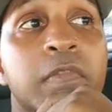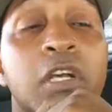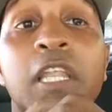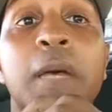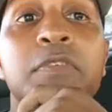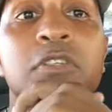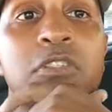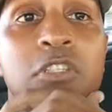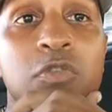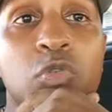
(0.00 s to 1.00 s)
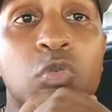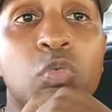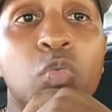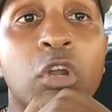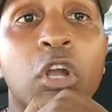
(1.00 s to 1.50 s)
collapses these,
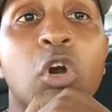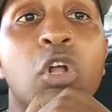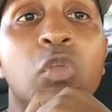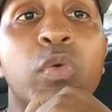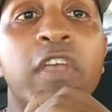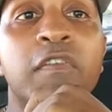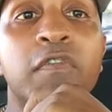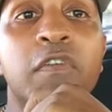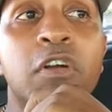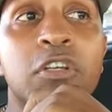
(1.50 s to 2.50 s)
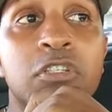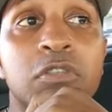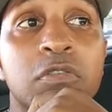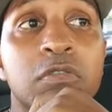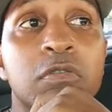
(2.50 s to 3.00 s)
what I call the wave
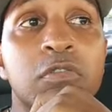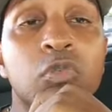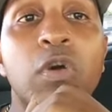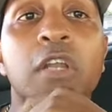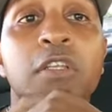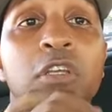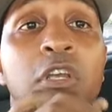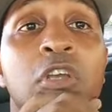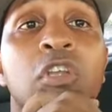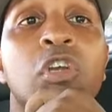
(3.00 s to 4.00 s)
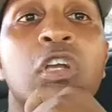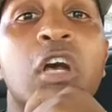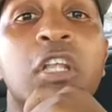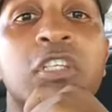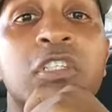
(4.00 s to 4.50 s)
function duality. Your
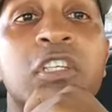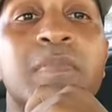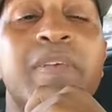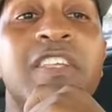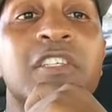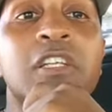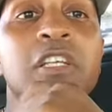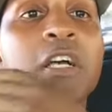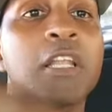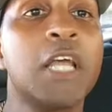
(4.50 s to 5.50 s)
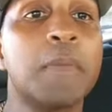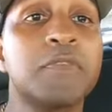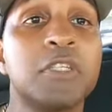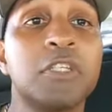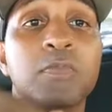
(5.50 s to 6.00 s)
consciousness basically
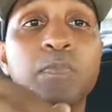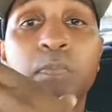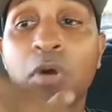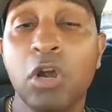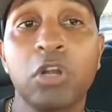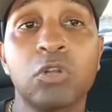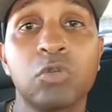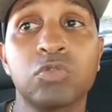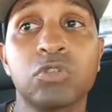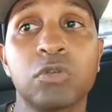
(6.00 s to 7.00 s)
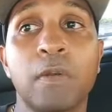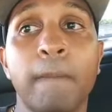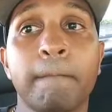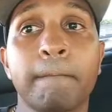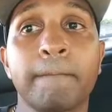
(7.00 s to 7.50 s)
collapses these particles
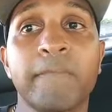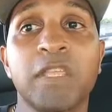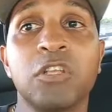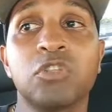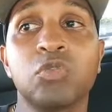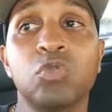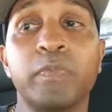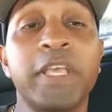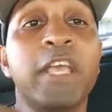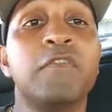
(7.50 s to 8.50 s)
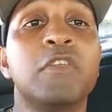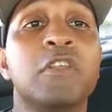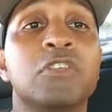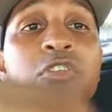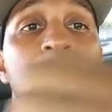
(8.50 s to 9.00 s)
into behaving
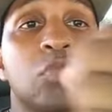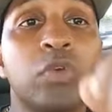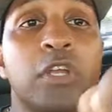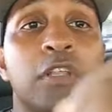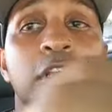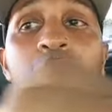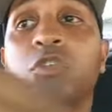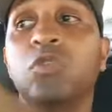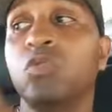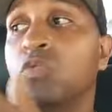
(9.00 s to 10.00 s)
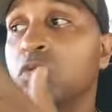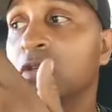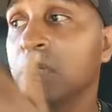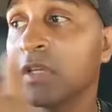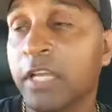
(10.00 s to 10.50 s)
in a certain way that you
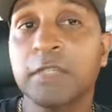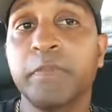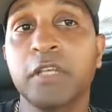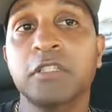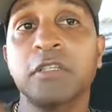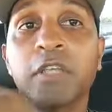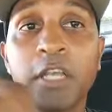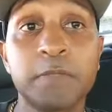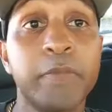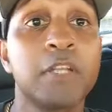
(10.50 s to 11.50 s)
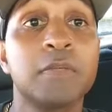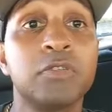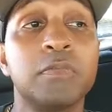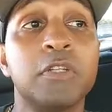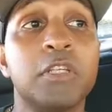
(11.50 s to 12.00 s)
expect them
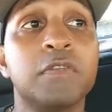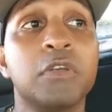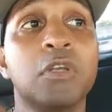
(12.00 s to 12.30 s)
to believe.